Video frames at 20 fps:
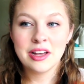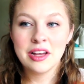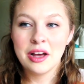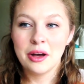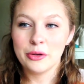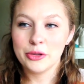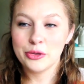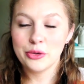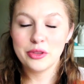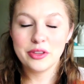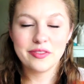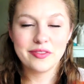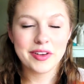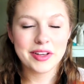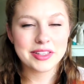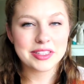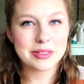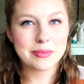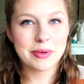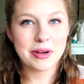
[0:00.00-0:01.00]
I was on the
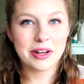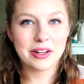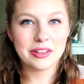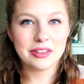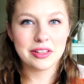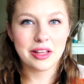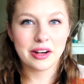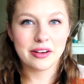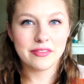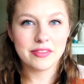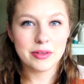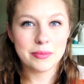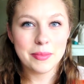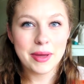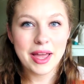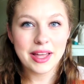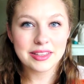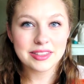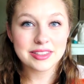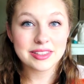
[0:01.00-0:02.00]
fence about a lot of the
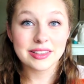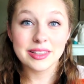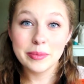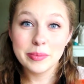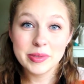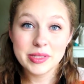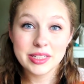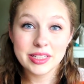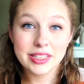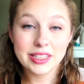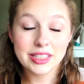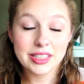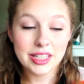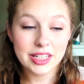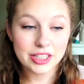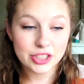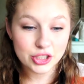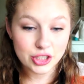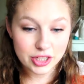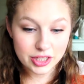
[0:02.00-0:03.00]
MAC lipstick
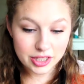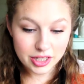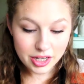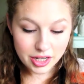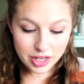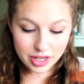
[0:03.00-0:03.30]
collection,